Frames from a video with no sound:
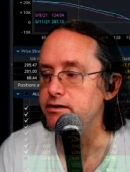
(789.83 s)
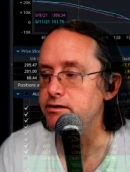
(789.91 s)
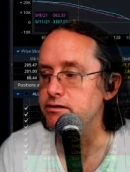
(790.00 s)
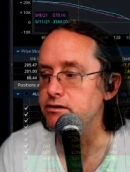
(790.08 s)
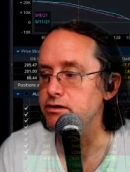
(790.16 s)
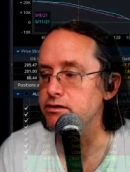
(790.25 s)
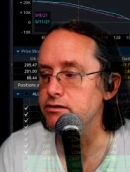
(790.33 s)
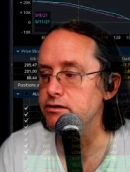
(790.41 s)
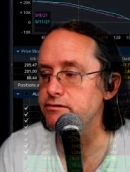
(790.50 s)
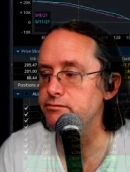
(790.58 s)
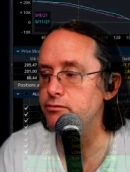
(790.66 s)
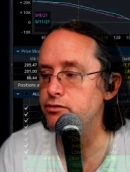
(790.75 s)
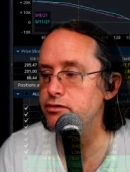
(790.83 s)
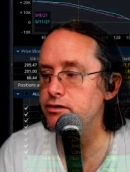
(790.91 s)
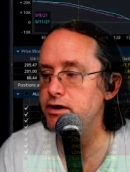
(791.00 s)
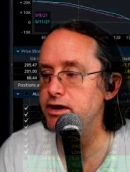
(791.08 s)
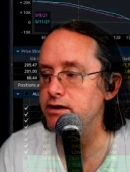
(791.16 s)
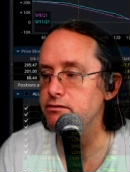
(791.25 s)
It looks more
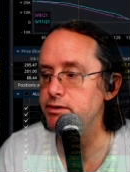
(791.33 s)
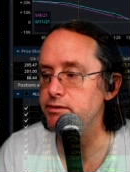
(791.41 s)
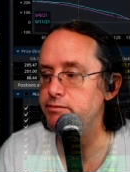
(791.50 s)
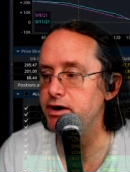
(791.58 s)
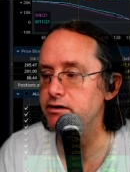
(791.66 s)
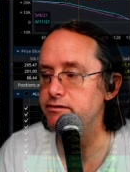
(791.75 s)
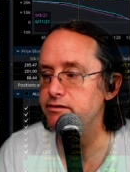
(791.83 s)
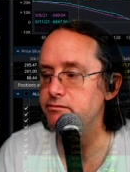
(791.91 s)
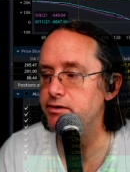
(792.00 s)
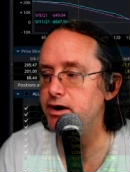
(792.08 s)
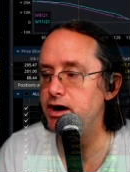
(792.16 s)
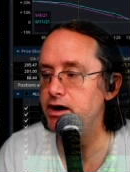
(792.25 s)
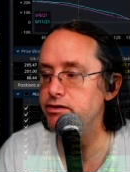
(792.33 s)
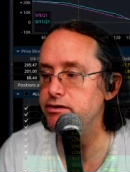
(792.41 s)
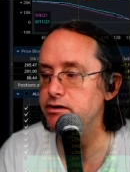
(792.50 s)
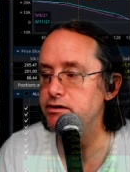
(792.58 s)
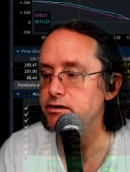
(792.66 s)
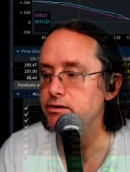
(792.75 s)
like it would be better to buy
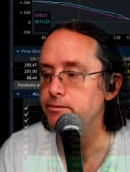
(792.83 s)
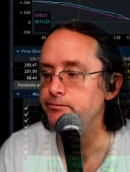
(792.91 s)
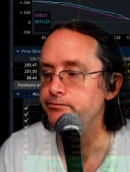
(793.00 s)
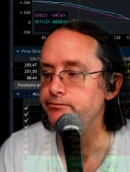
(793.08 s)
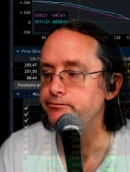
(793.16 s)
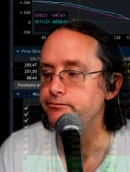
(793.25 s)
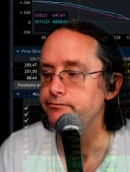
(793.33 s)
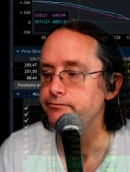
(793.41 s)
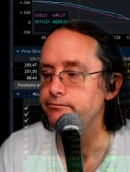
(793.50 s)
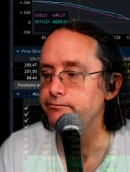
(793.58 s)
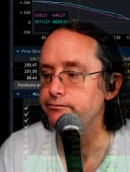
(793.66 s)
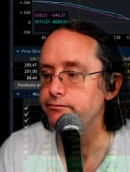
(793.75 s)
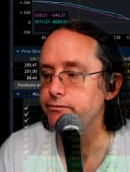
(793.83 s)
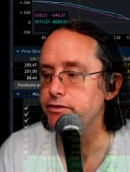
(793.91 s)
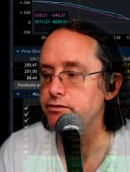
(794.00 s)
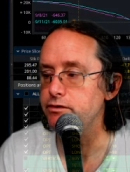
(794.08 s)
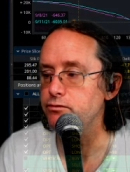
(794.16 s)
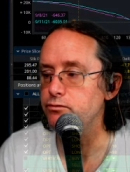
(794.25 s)
the
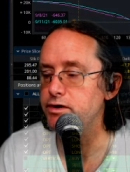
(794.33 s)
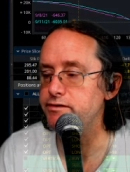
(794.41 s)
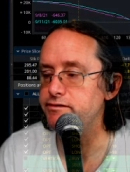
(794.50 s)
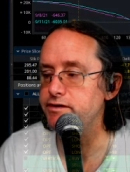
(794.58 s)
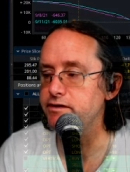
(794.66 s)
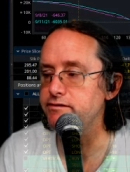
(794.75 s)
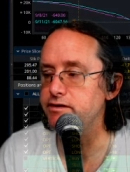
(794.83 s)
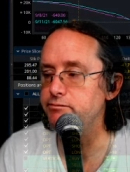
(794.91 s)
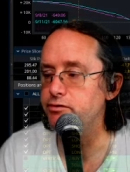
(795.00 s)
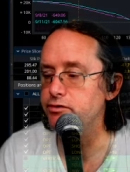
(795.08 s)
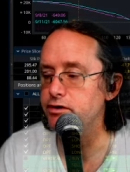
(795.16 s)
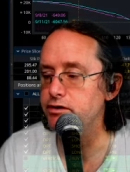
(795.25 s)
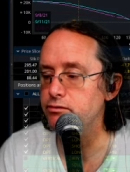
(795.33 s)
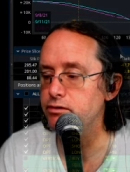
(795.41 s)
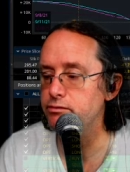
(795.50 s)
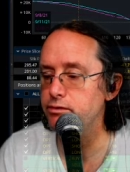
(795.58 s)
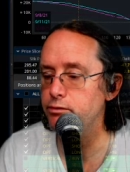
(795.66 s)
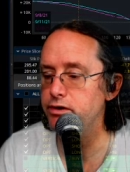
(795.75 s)
160 put.
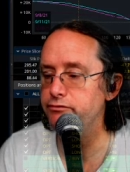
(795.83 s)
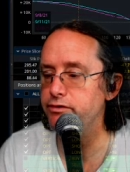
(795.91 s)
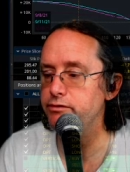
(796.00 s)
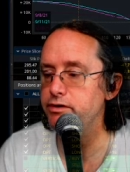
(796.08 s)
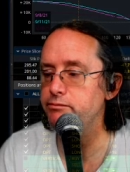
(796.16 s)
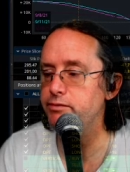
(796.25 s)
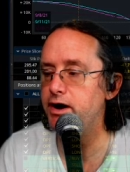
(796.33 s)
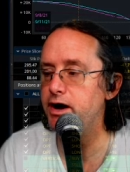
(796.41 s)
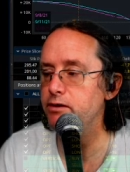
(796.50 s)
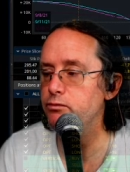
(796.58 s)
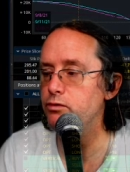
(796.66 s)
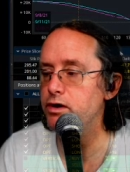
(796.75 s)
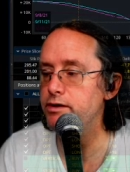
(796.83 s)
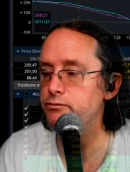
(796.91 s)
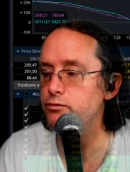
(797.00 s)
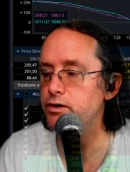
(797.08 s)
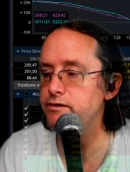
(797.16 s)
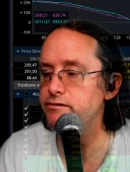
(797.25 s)
What if we were to buy
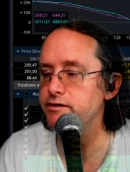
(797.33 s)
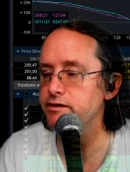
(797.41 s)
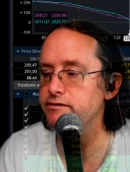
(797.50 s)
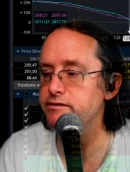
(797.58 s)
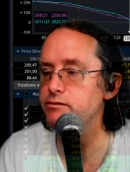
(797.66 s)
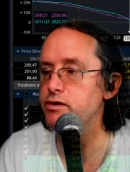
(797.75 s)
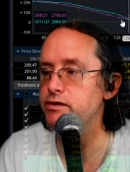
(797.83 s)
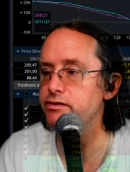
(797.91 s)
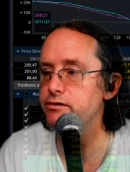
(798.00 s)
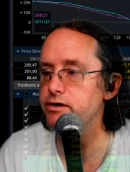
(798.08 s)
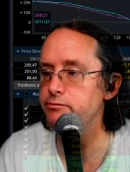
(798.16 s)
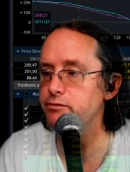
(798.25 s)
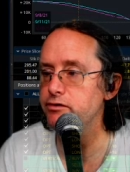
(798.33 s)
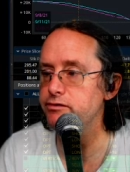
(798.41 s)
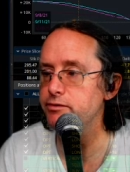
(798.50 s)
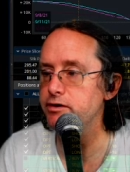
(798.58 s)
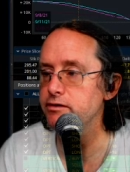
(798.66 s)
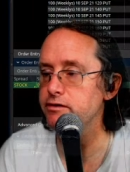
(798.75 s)
160, 130 put
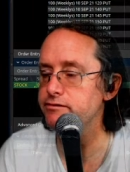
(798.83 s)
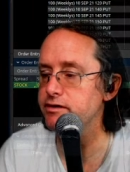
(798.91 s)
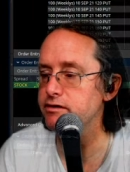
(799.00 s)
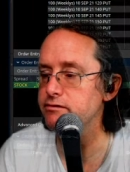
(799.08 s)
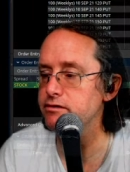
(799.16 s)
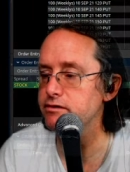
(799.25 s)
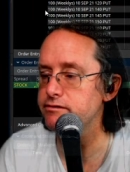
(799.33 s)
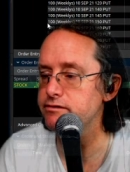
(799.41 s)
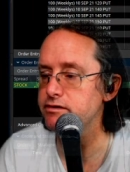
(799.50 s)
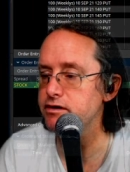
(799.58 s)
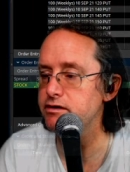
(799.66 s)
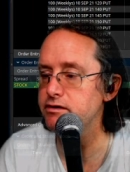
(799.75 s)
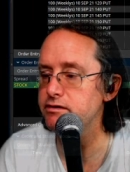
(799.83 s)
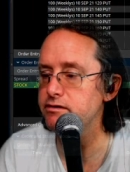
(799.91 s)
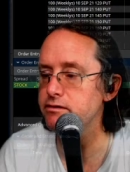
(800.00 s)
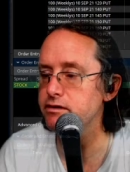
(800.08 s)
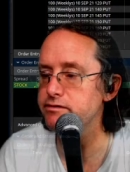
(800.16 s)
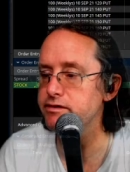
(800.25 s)
spread? Let's take a look and see it.
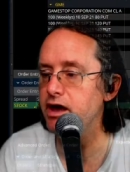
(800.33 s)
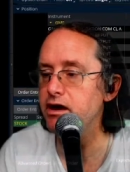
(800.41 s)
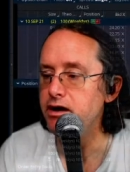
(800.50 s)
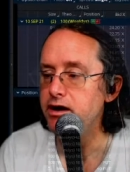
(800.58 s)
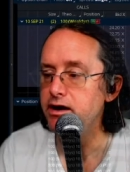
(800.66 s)
Look at that.